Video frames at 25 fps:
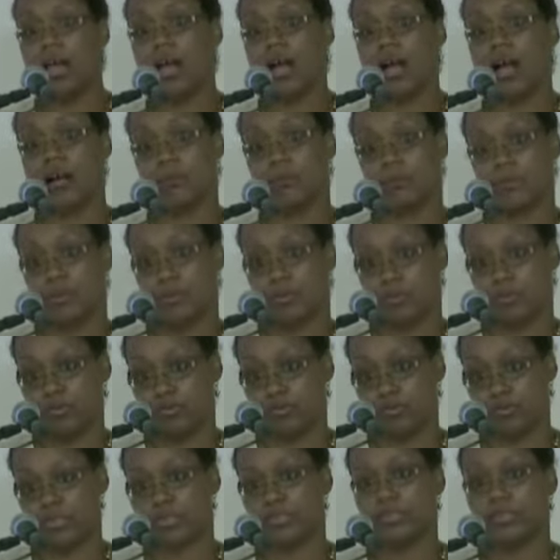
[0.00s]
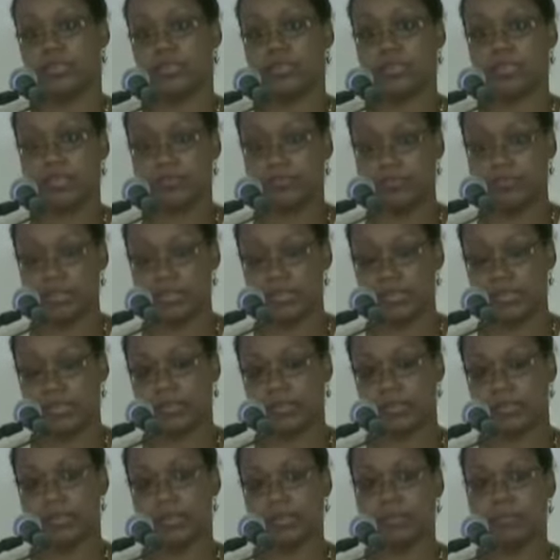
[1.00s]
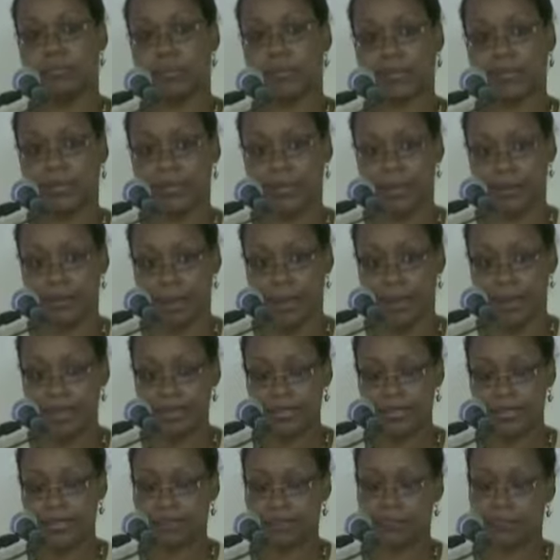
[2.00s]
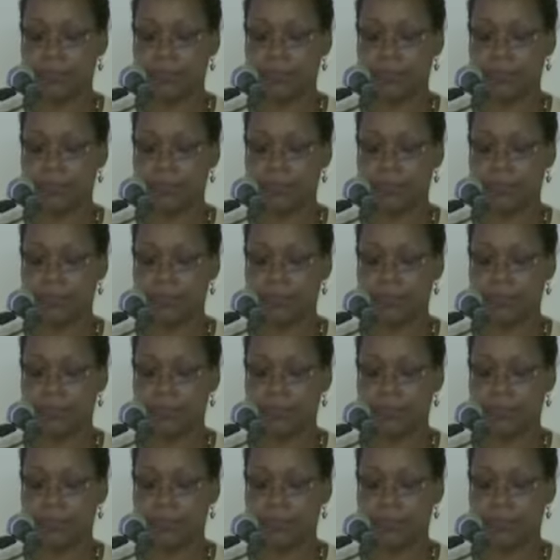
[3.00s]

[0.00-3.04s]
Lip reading: the university, facilitated by EMS.